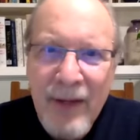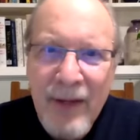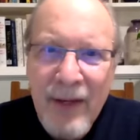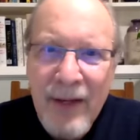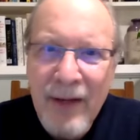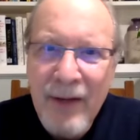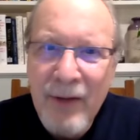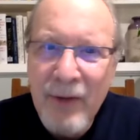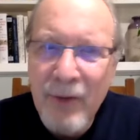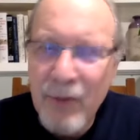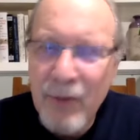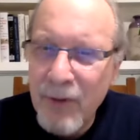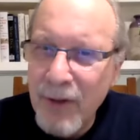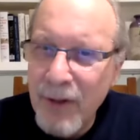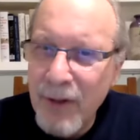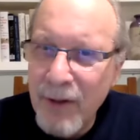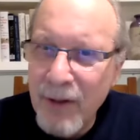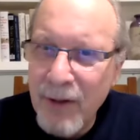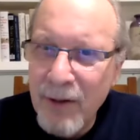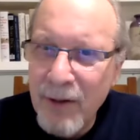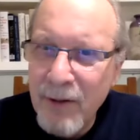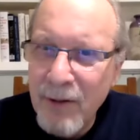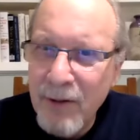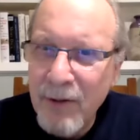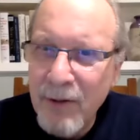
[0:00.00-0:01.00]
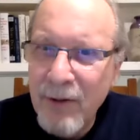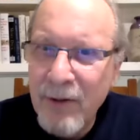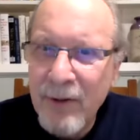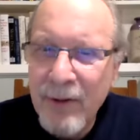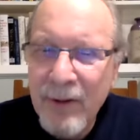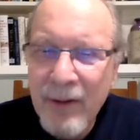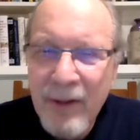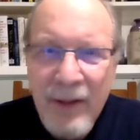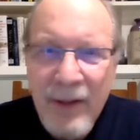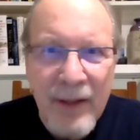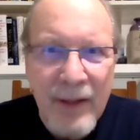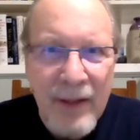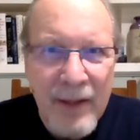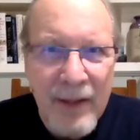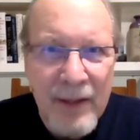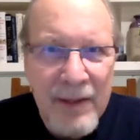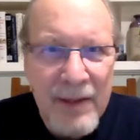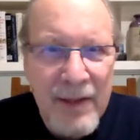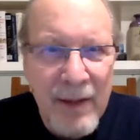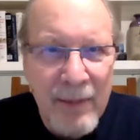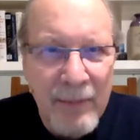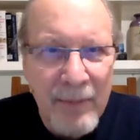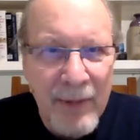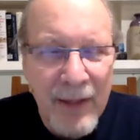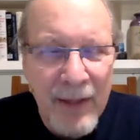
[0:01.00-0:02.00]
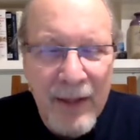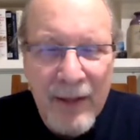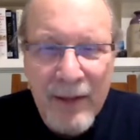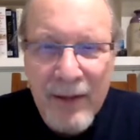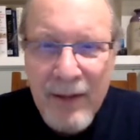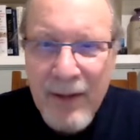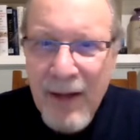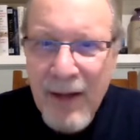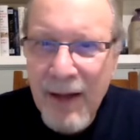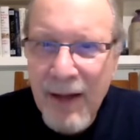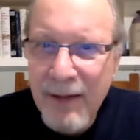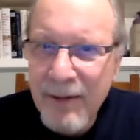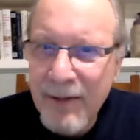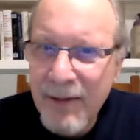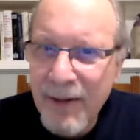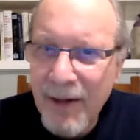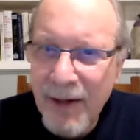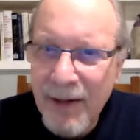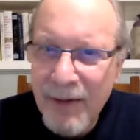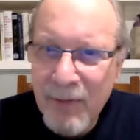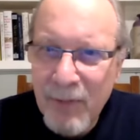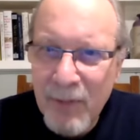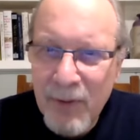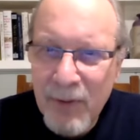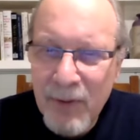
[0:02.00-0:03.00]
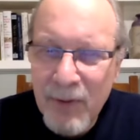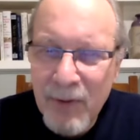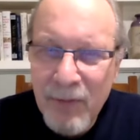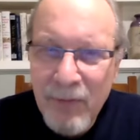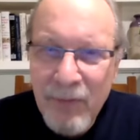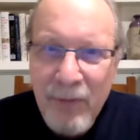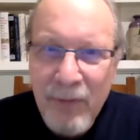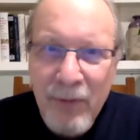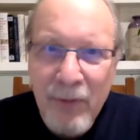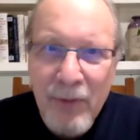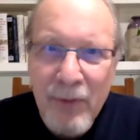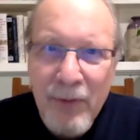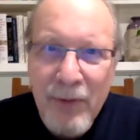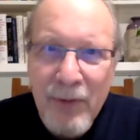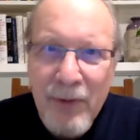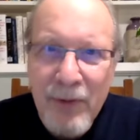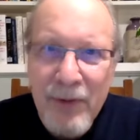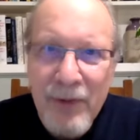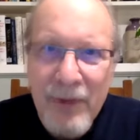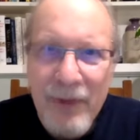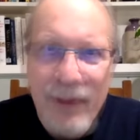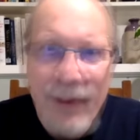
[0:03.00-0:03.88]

your ear is coming in contact with the floor.